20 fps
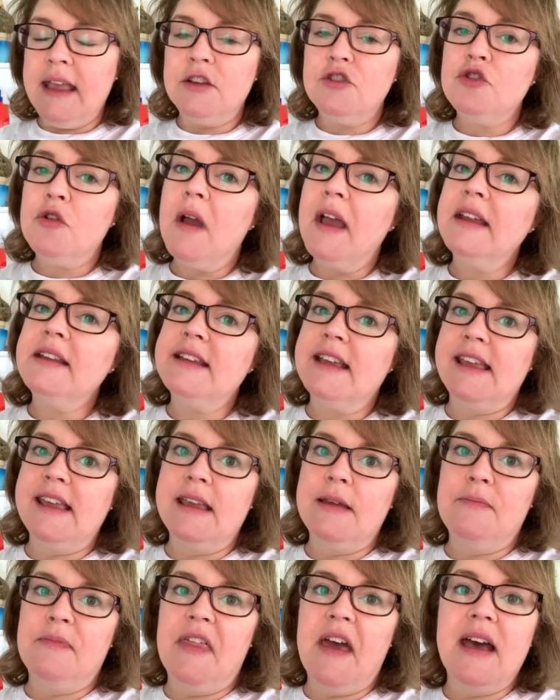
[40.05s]
trying to
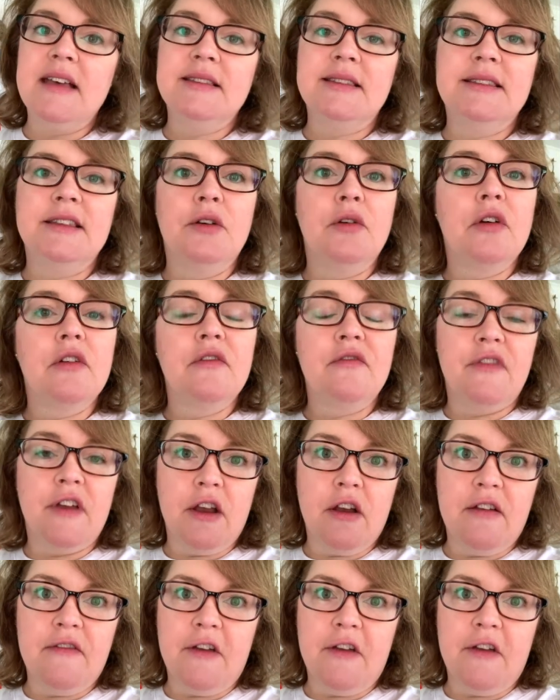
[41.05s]
keep that silk very,